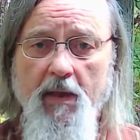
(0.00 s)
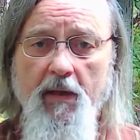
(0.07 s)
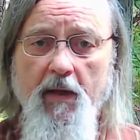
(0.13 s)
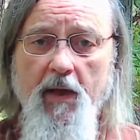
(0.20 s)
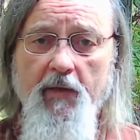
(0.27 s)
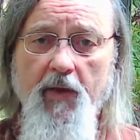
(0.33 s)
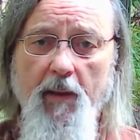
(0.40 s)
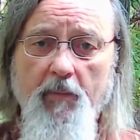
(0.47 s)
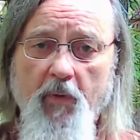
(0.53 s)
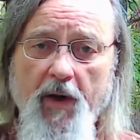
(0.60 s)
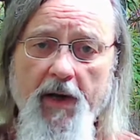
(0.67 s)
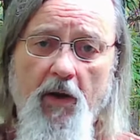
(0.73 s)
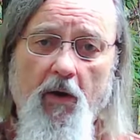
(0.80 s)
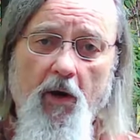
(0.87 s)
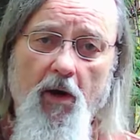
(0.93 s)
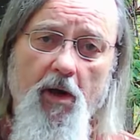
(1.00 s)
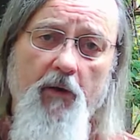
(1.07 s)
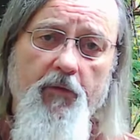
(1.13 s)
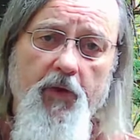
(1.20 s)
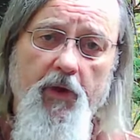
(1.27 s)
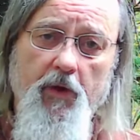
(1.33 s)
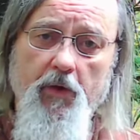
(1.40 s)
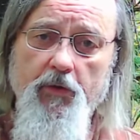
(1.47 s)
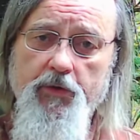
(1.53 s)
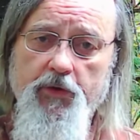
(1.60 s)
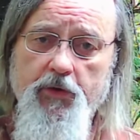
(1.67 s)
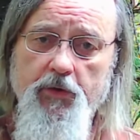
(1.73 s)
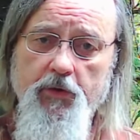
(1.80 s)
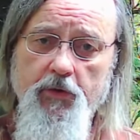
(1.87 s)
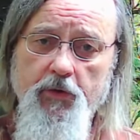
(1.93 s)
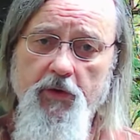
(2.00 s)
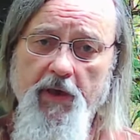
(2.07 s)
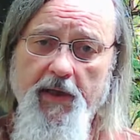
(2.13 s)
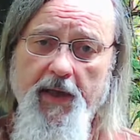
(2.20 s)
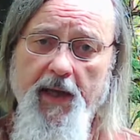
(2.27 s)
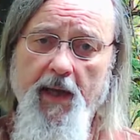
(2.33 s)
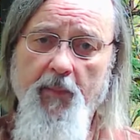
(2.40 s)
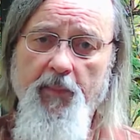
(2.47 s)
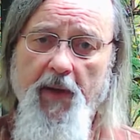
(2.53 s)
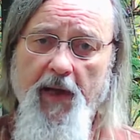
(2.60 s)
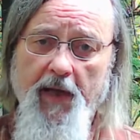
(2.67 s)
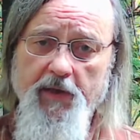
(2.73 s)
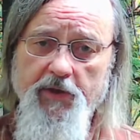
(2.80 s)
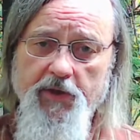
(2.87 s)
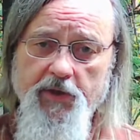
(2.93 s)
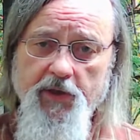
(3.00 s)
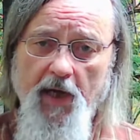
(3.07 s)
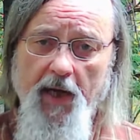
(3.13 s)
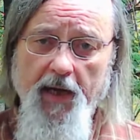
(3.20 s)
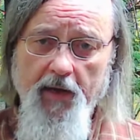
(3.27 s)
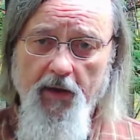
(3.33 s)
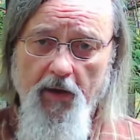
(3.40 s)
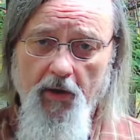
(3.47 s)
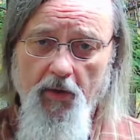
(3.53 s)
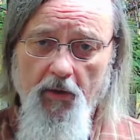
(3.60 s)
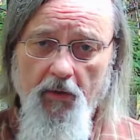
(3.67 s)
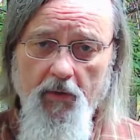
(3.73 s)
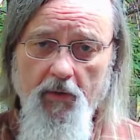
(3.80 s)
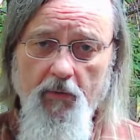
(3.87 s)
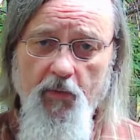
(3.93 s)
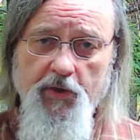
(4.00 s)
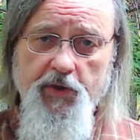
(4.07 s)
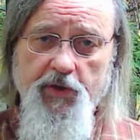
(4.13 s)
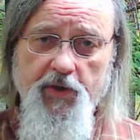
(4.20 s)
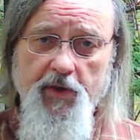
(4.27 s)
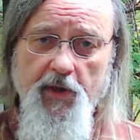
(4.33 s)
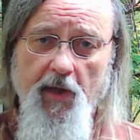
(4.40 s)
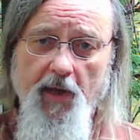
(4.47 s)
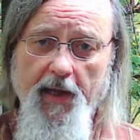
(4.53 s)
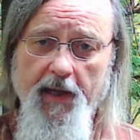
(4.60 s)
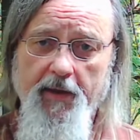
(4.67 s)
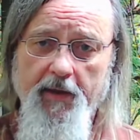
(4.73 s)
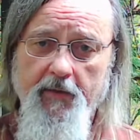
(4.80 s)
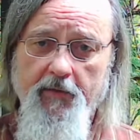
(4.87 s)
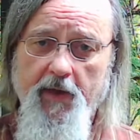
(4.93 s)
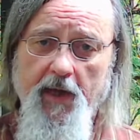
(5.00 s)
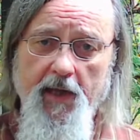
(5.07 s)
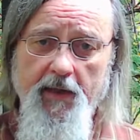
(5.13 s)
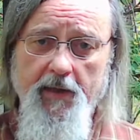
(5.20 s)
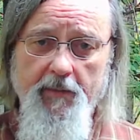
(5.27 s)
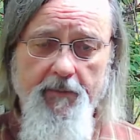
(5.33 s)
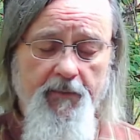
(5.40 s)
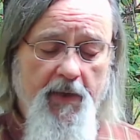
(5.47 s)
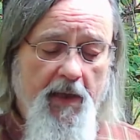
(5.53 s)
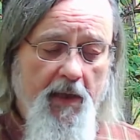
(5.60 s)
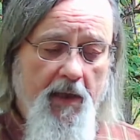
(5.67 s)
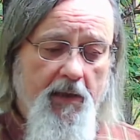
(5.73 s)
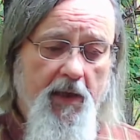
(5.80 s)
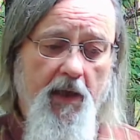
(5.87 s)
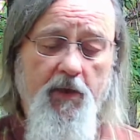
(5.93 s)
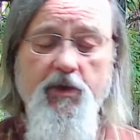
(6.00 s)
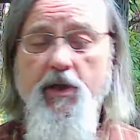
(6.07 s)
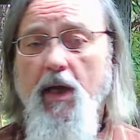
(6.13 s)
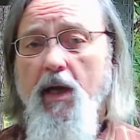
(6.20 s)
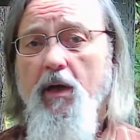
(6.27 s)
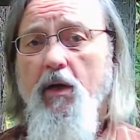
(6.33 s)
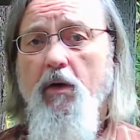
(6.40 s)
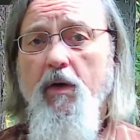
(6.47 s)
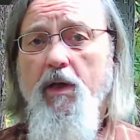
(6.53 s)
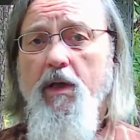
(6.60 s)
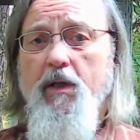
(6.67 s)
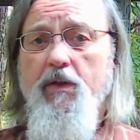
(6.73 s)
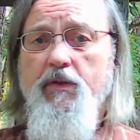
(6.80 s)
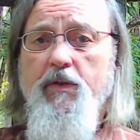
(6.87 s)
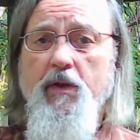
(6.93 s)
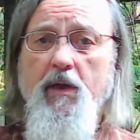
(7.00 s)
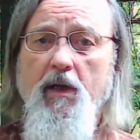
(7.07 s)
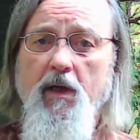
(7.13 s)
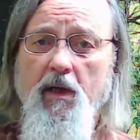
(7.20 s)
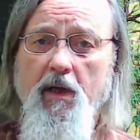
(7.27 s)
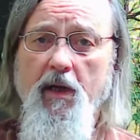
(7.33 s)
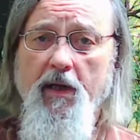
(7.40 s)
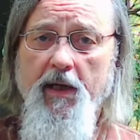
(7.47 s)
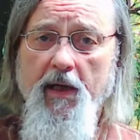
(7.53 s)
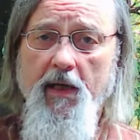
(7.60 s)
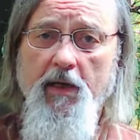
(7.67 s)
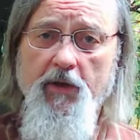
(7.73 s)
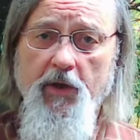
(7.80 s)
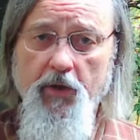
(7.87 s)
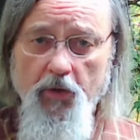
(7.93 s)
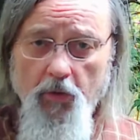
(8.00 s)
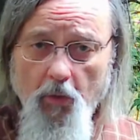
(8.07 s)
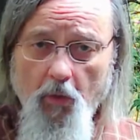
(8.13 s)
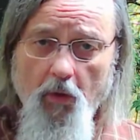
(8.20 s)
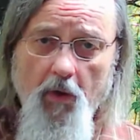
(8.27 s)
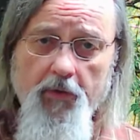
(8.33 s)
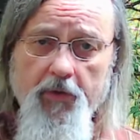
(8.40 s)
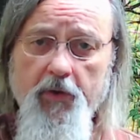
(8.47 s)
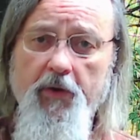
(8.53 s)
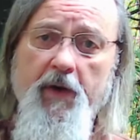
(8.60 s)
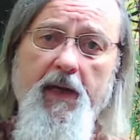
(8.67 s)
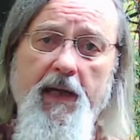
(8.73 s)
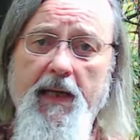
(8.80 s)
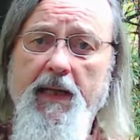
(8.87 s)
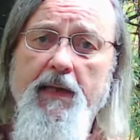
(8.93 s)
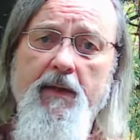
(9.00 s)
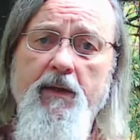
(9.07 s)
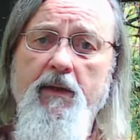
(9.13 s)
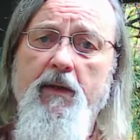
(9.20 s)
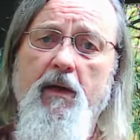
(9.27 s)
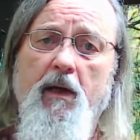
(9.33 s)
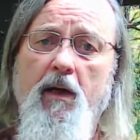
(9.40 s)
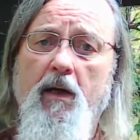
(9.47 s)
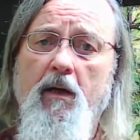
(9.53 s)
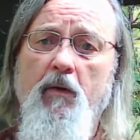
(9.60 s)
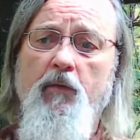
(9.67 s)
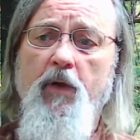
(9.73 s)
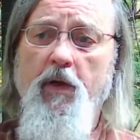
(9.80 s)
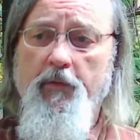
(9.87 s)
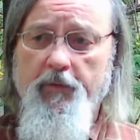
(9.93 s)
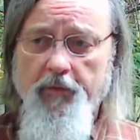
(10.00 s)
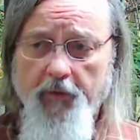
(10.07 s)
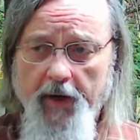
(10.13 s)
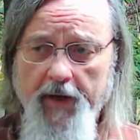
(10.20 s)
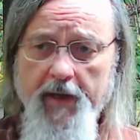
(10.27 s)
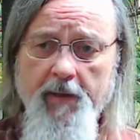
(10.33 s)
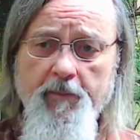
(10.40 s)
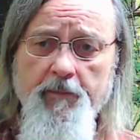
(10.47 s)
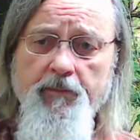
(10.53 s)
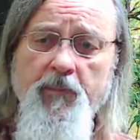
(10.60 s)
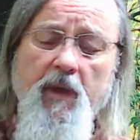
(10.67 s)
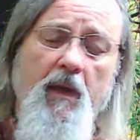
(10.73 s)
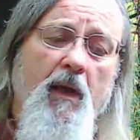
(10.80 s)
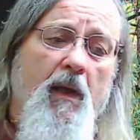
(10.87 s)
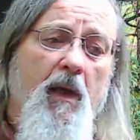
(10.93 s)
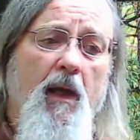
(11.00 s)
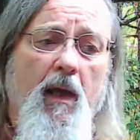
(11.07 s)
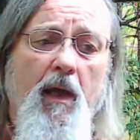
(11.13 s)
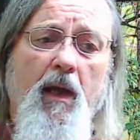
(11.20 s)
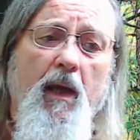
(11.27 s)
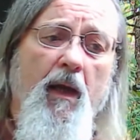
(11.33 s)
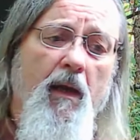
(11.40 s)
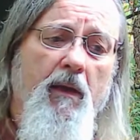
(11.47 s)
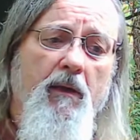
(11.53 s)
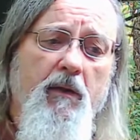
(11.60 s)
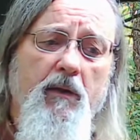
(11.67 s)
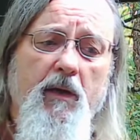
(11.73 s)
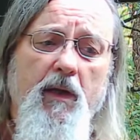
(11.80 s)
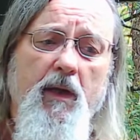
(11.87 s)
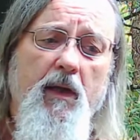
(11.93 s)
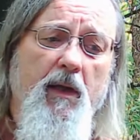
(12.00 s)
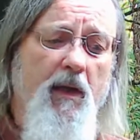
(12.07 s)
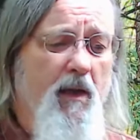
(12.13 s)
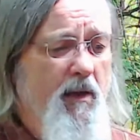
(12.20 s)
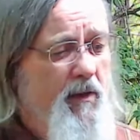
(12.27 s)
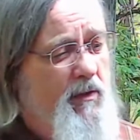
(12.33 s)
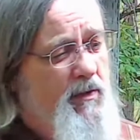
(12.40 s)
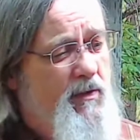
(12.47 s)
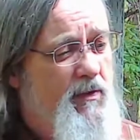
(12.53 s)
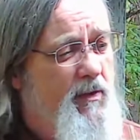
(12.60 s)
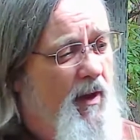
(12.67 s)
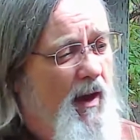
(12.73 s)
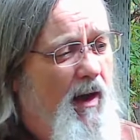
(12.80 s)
And they bring all of those to the camp at Shiloh, which is in the land of Canaan. Now Shiloh is, again, in the northern end of Ephraim, and it is